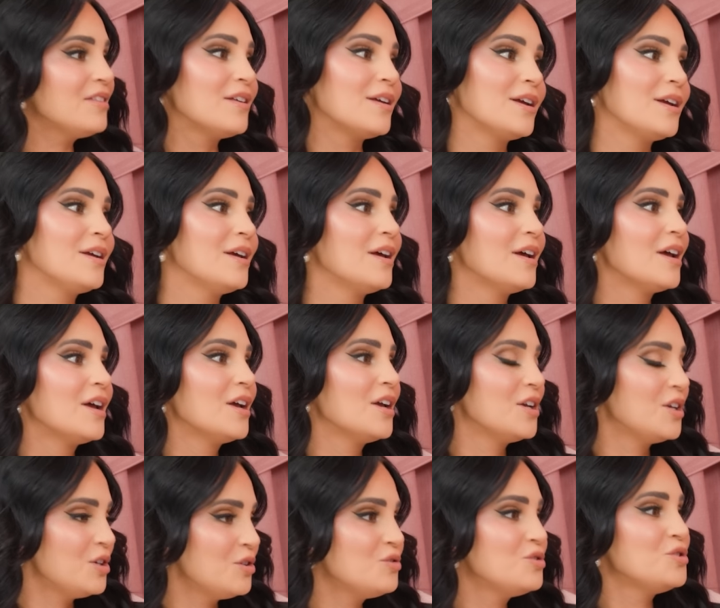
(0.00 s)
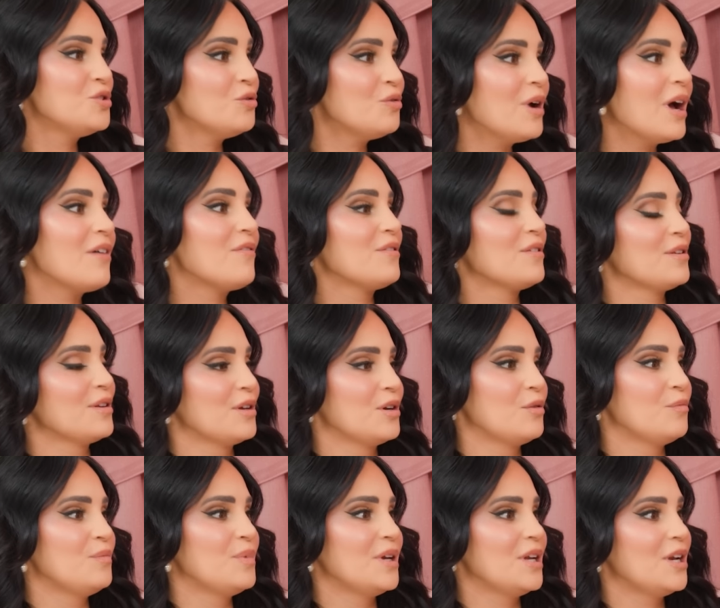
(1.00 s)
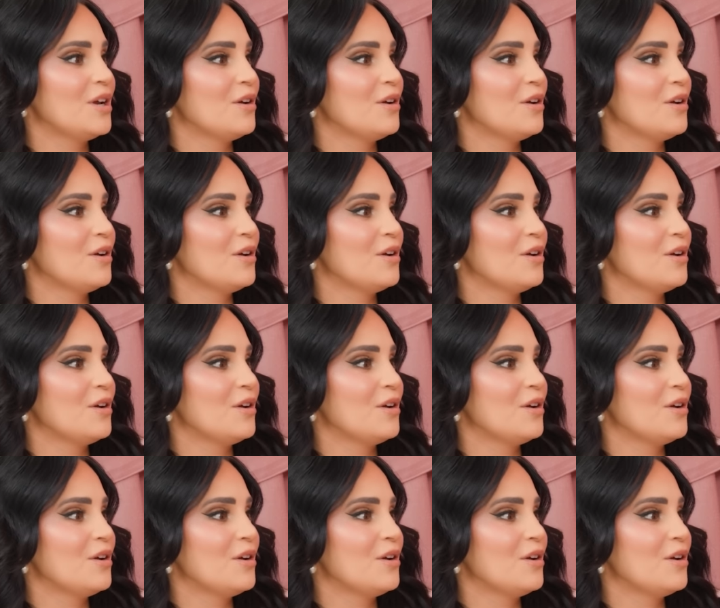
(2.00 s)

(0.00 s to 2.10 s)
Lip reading: think you do have a little bit